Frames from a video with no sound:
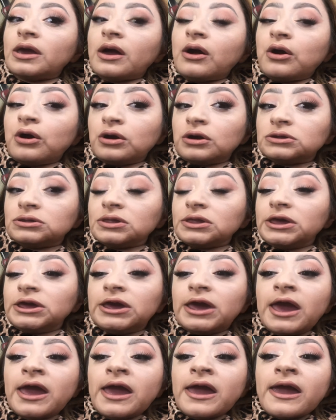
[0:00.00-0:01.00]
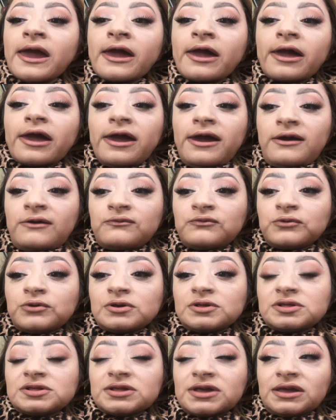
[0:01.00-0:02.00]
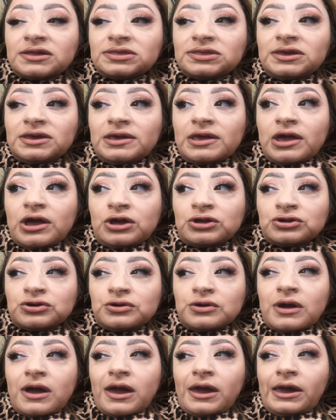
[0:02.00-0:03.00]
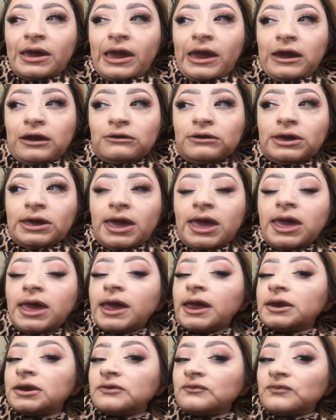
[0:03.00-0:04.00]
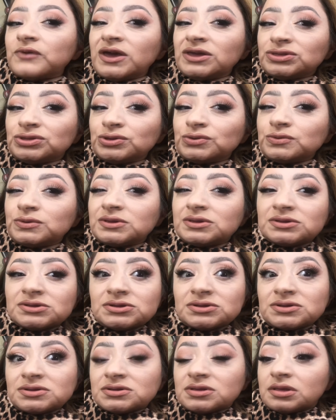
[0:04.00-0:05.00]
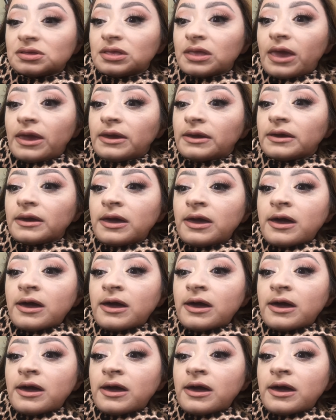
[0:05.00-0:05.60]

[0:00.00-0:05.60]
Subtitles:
hardly ever set the under eye area, and if I do, it's just like